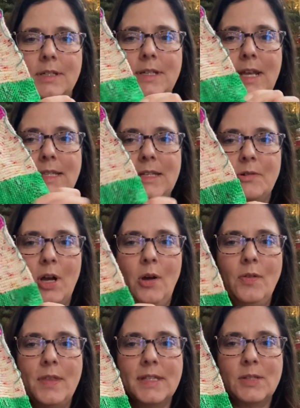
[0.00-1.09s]
Day
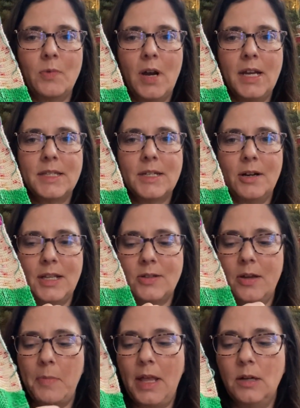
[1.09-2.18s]
0, this is where I started. So I
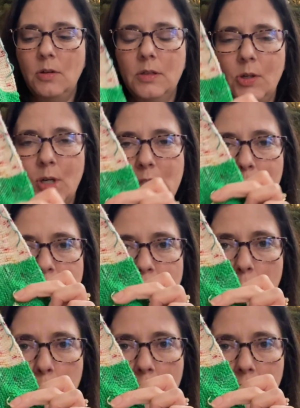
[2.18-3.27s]
have my little Christmas
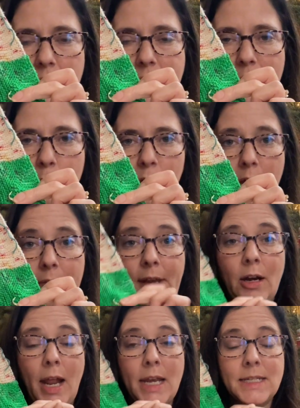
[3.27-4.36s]
tree progress keeper on
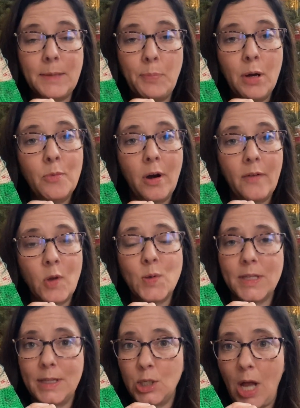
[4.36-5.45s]
there, and I did put more of
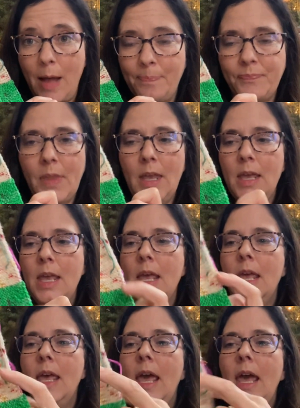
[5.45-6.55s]
those in the shop.
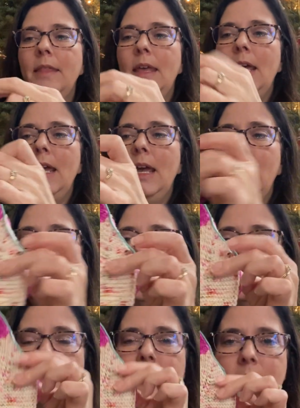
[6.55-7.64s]
And
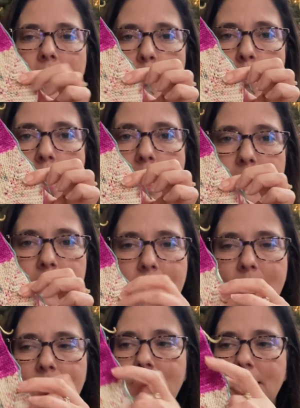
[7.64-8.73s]
then day
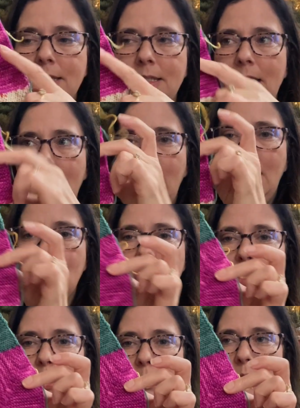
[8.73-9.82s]
1, day
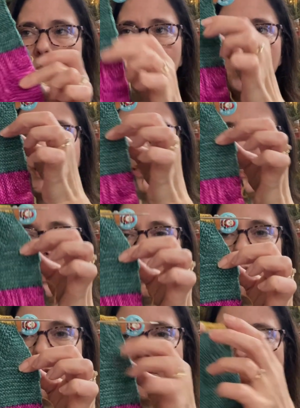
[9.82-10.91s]
2, day
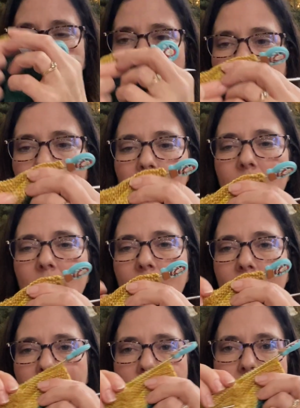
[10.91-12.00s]
3,
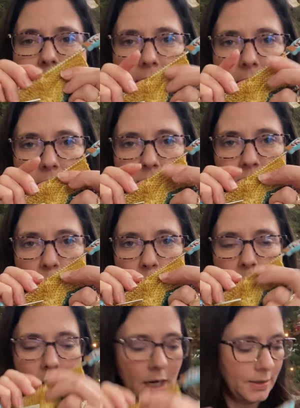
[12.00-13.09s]
day
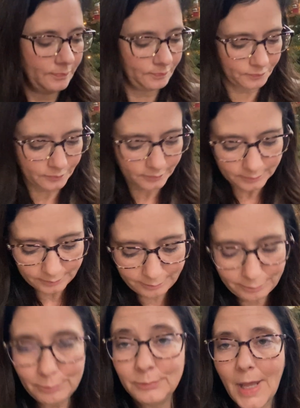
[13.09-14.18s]
4,
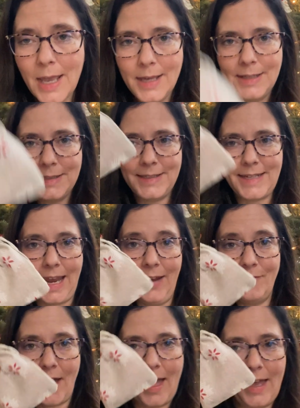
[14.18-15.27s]
day
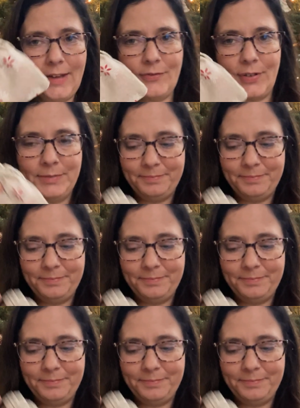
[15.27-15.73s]
5.